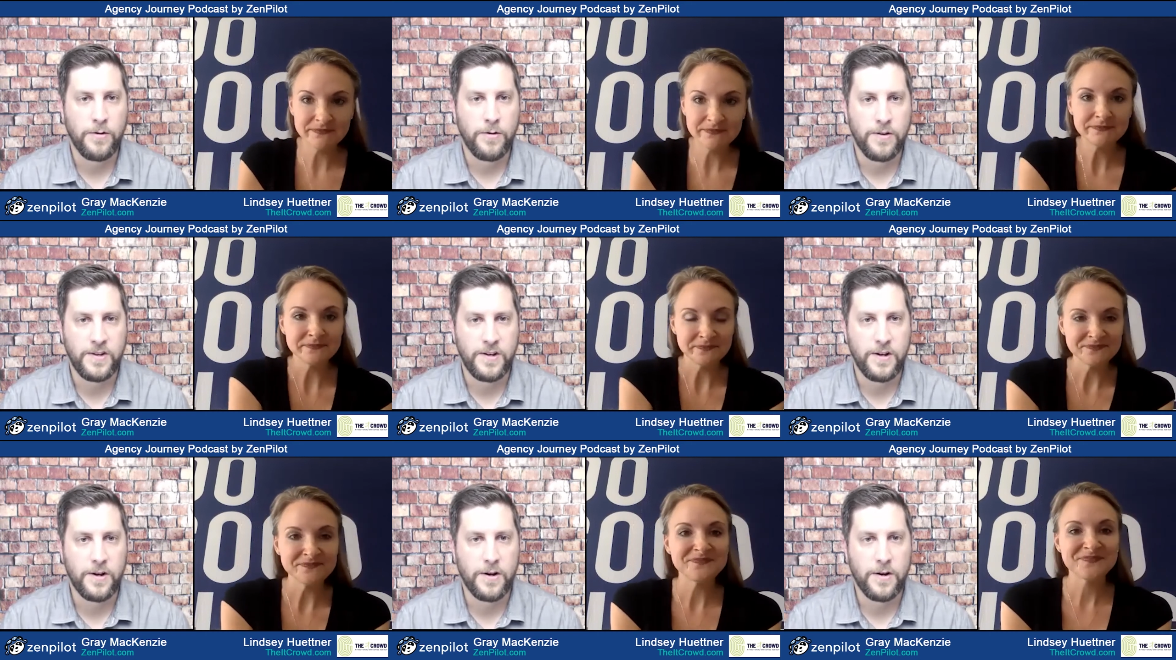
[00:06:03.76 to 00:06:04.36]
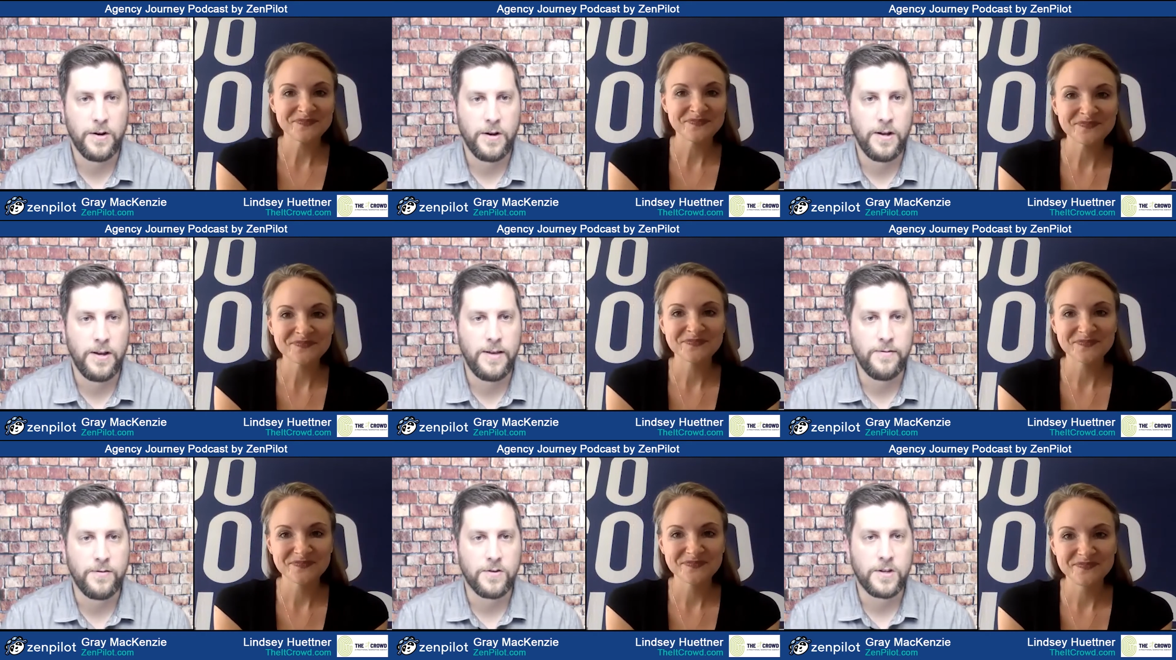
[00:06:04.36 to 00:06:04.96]
Speaker 1: this year, and
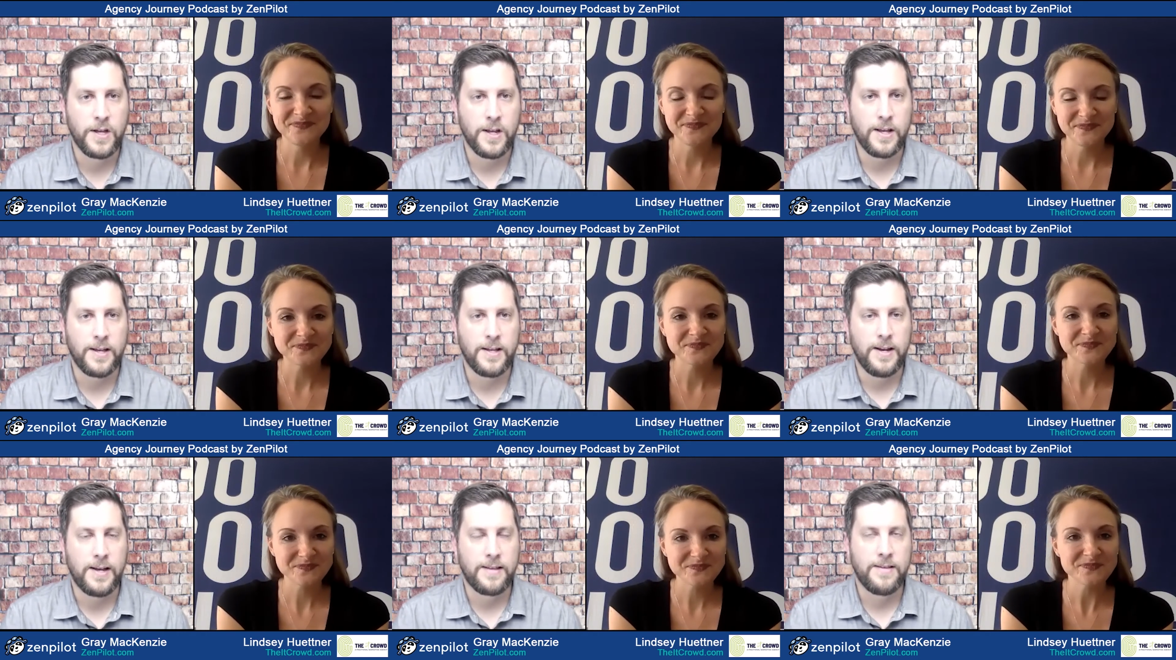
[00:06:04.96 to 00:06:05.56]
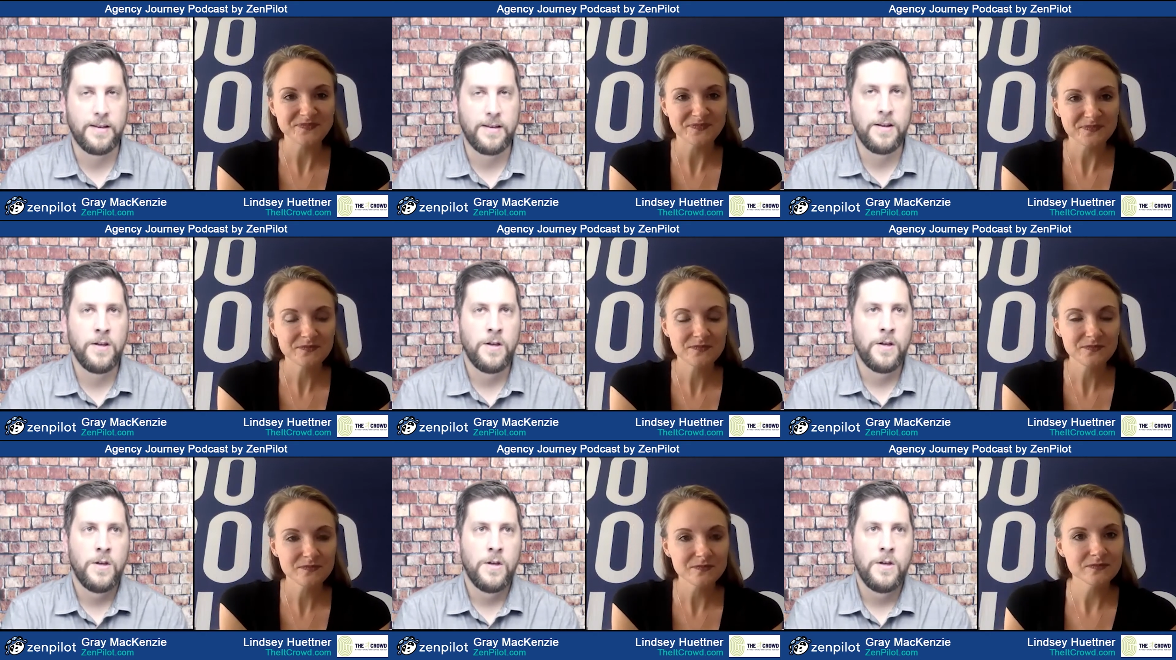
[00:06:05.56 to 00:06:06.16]
even just getting connected.
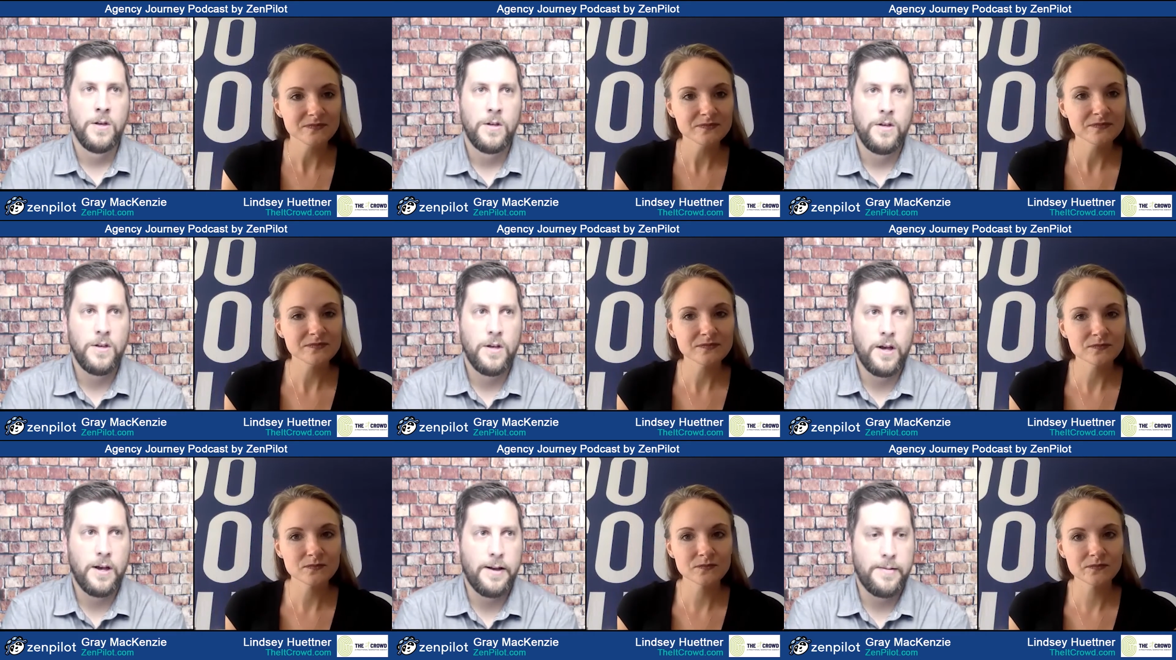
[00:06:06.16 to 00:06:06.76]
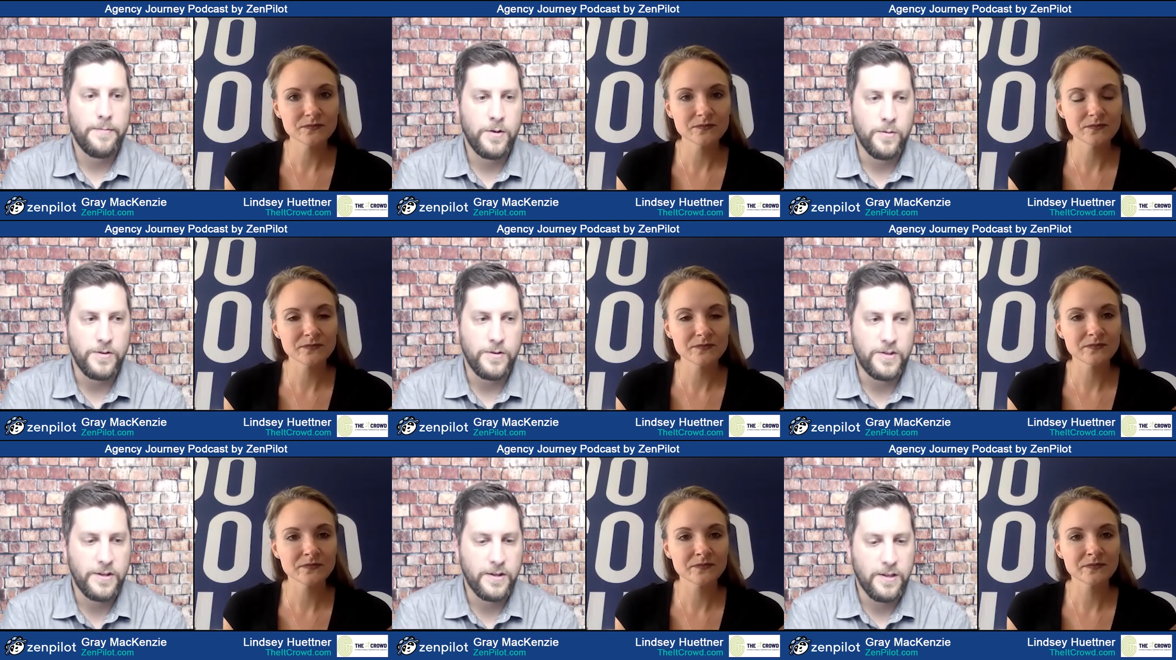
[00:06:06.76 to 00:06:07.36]
We
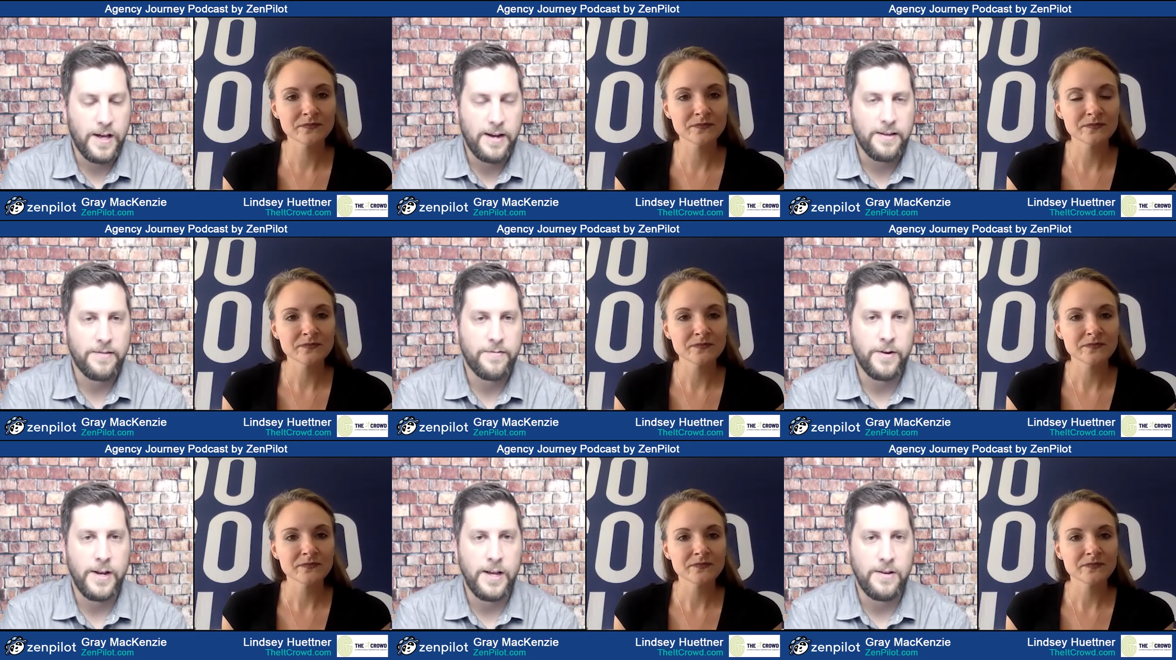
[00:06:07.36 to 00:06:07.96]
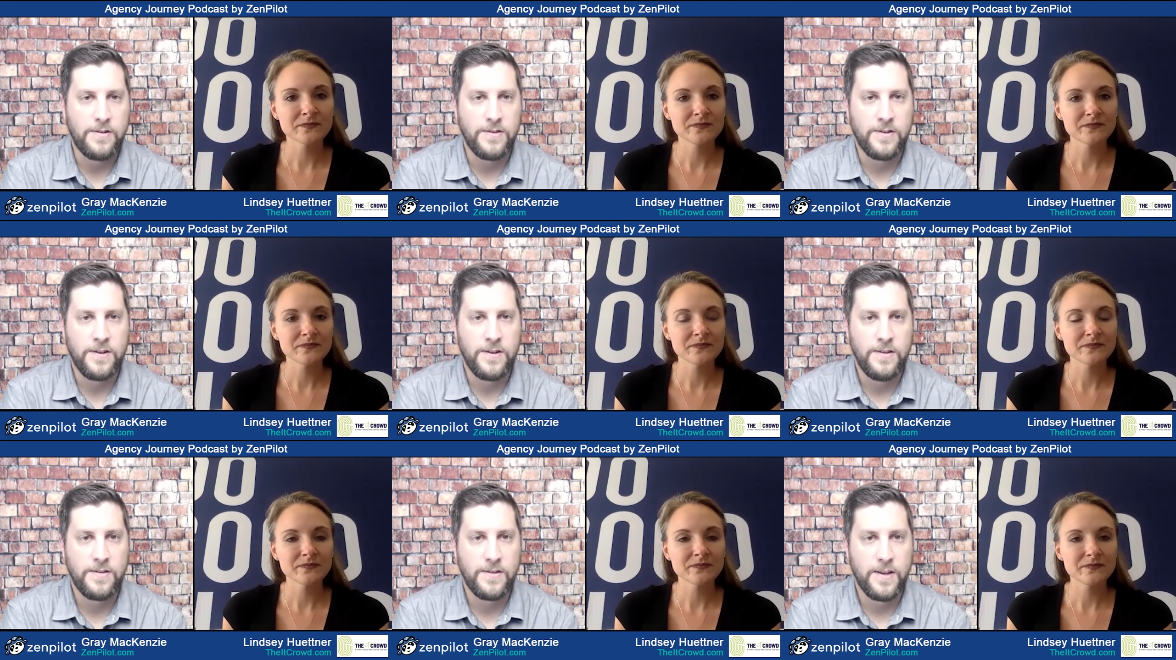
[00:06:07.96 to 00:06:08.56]
see a lot of different
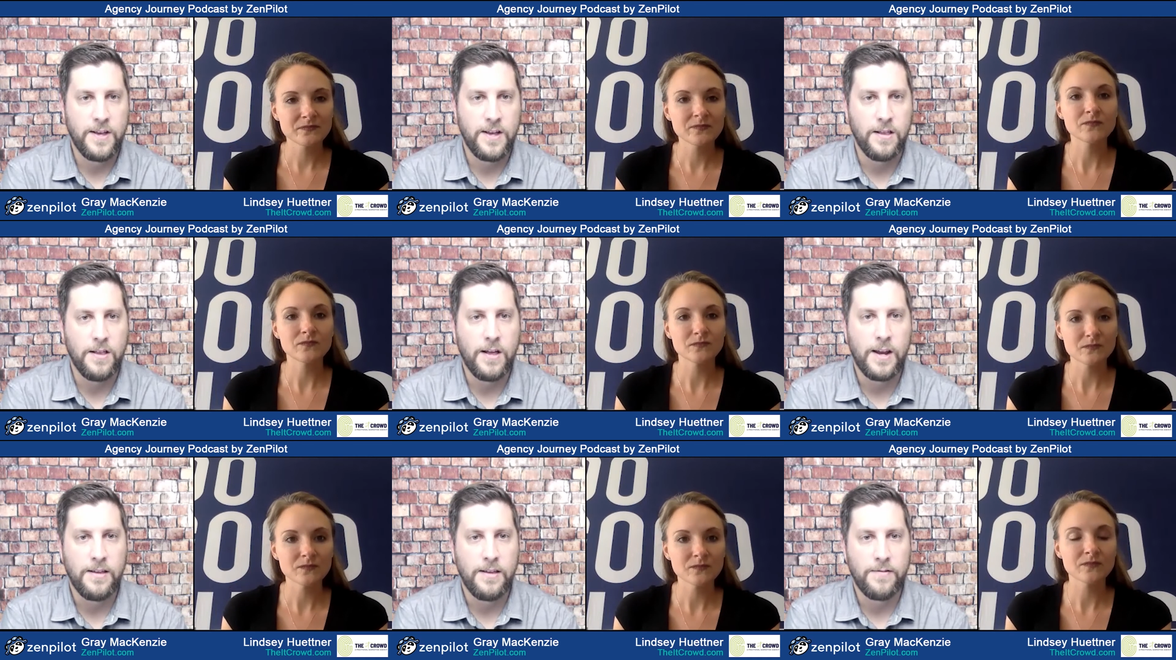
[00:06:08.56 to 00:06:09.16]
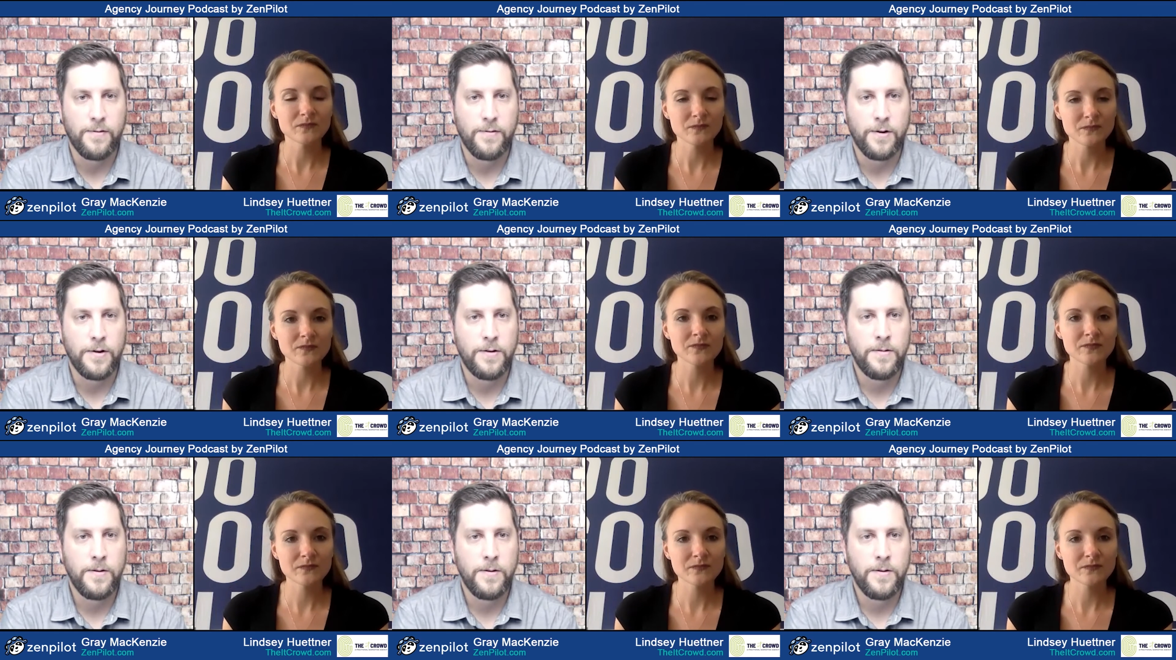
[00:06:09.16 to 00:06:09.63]
agencies and a lot of different